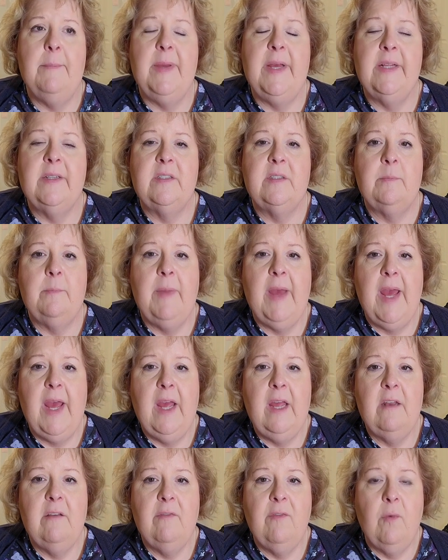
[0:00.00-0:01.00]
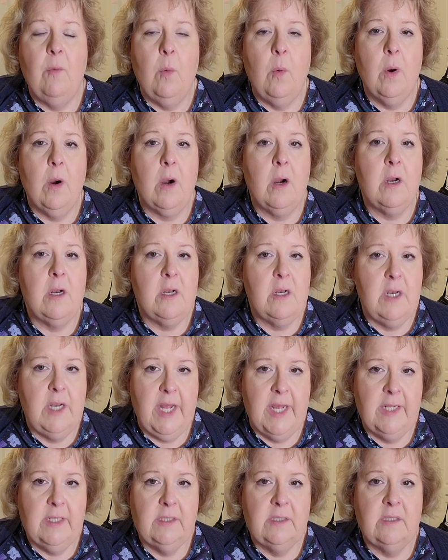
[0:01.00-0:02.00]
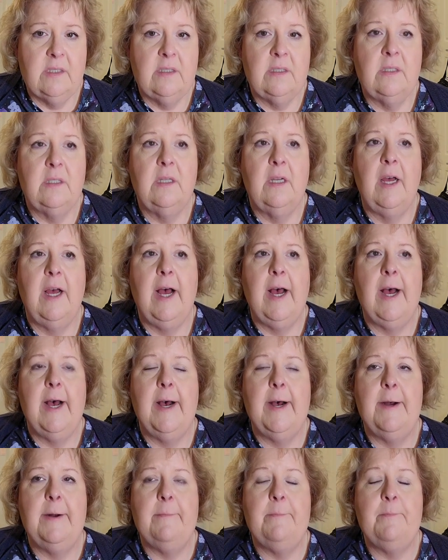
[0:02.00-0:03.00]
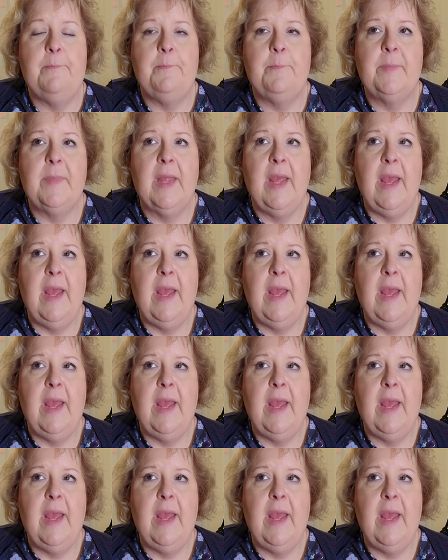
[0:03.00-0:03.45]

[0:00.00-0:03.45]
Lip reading: It's made for knits, and